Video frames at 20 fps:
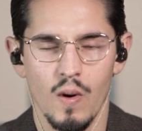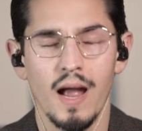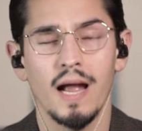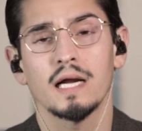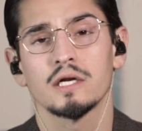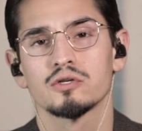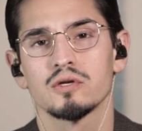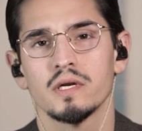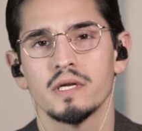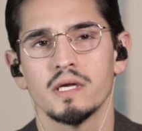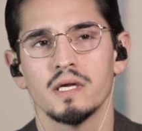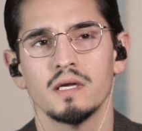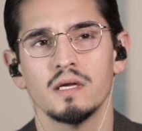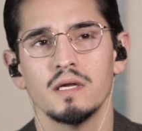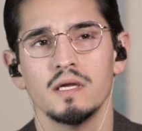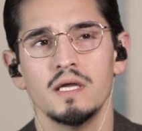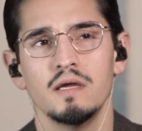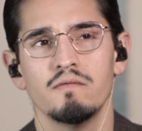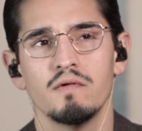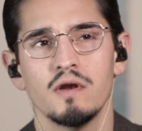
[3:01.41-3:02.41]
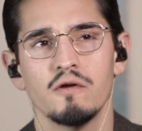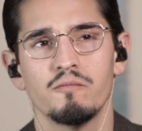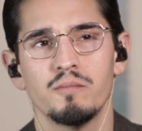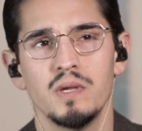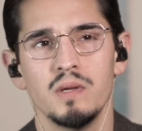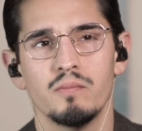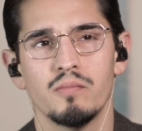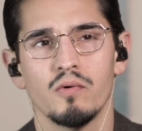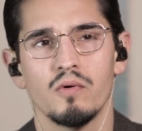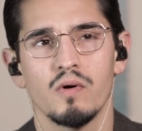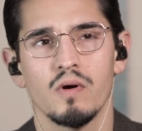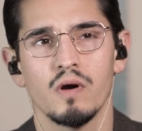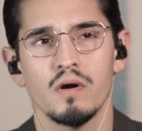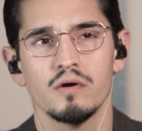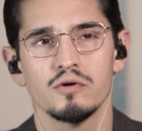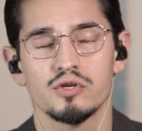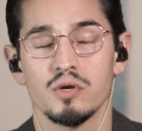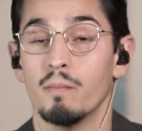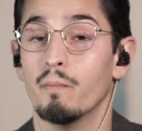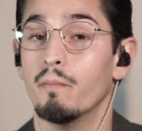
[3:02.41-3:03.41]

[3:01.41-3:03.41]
actually, even if people aren't